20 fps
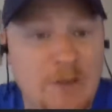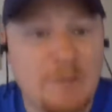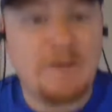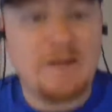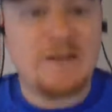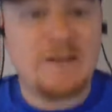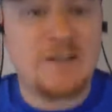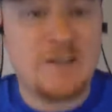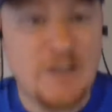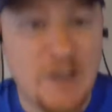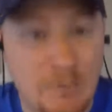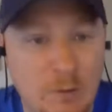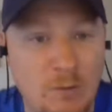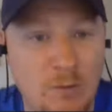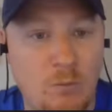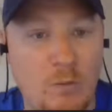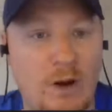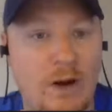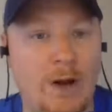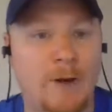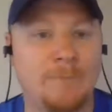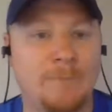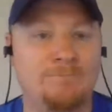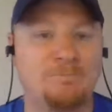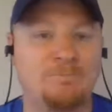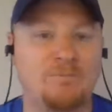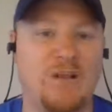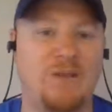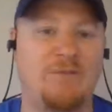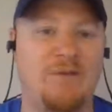to me is someone
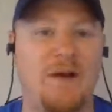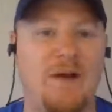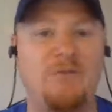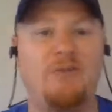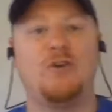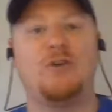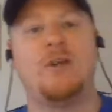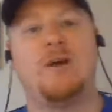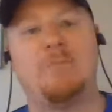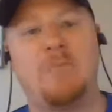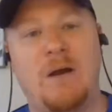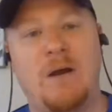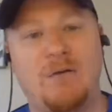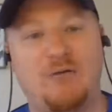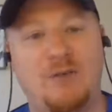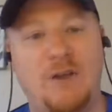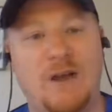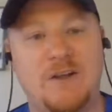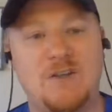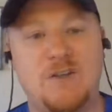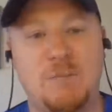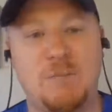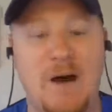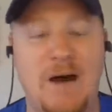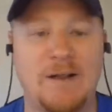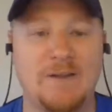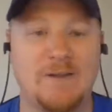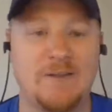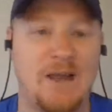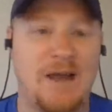where if I filled up my flex
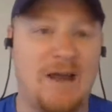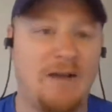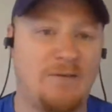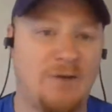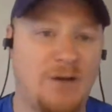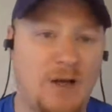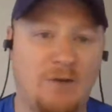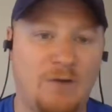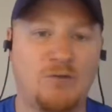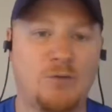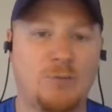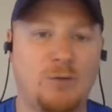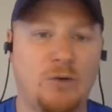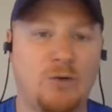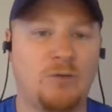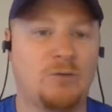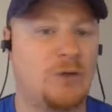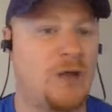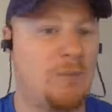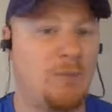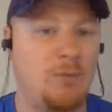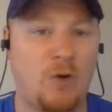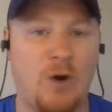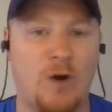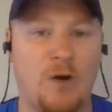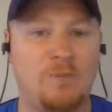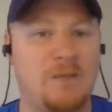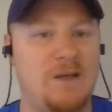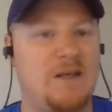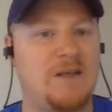spots, I have a comfortable couple
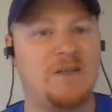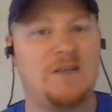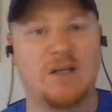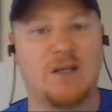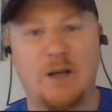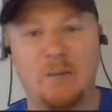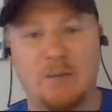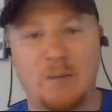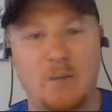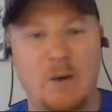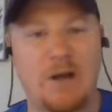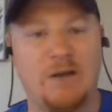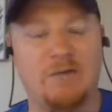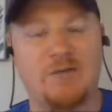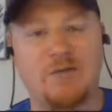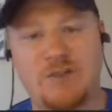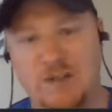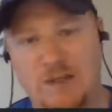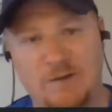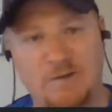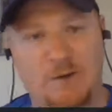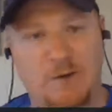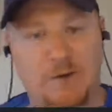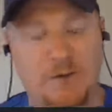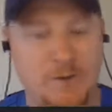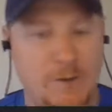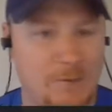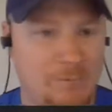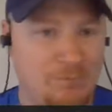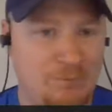RBs, a couple wide
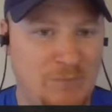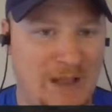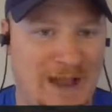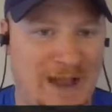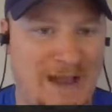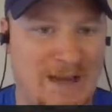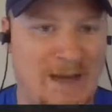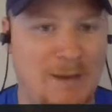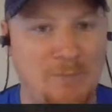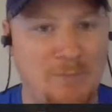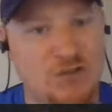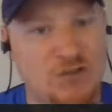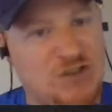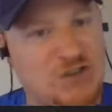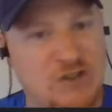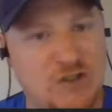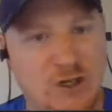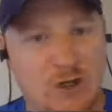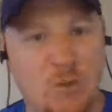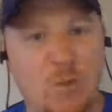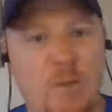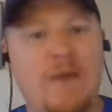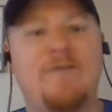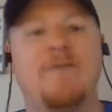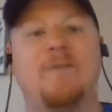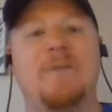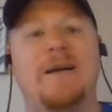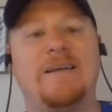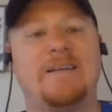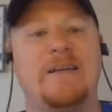receivers, and I'm just going to wait
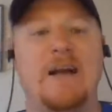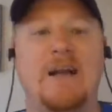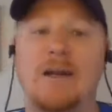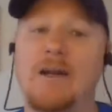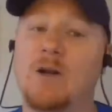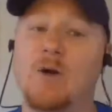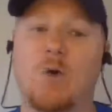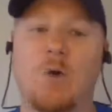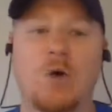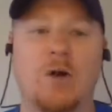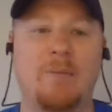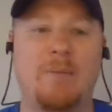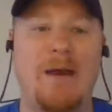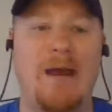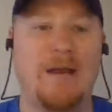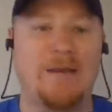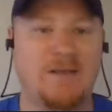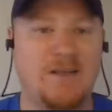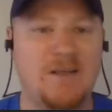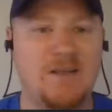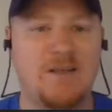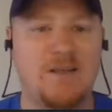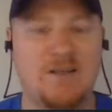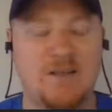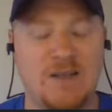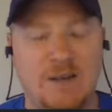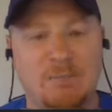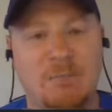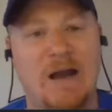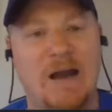for my tight end and quarterback. This is
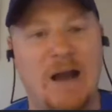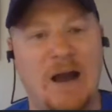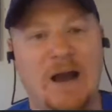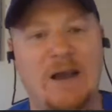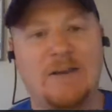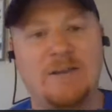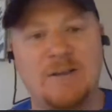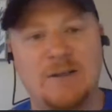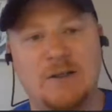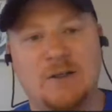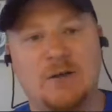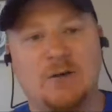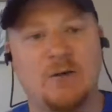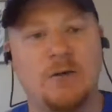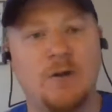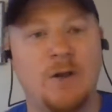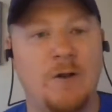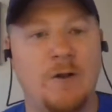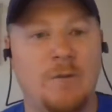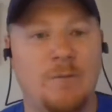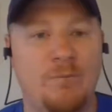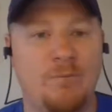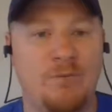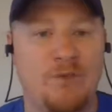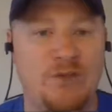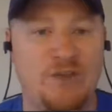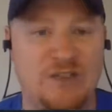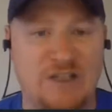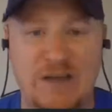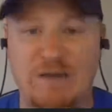like my ideal
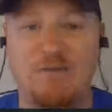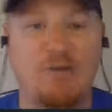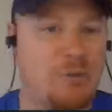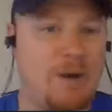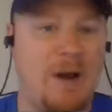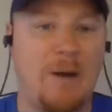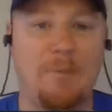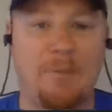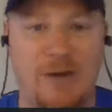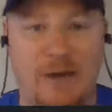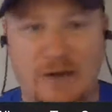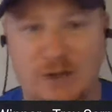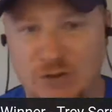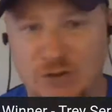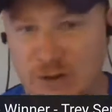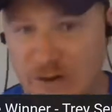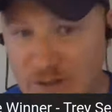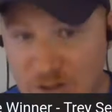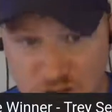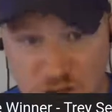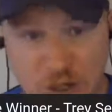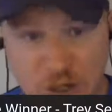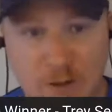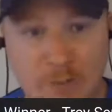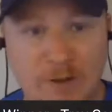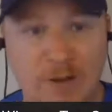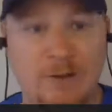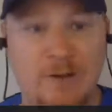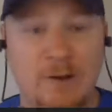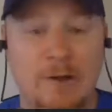7th round pick. Trey
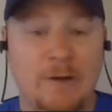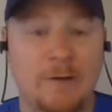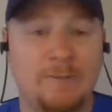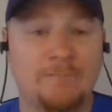Sermon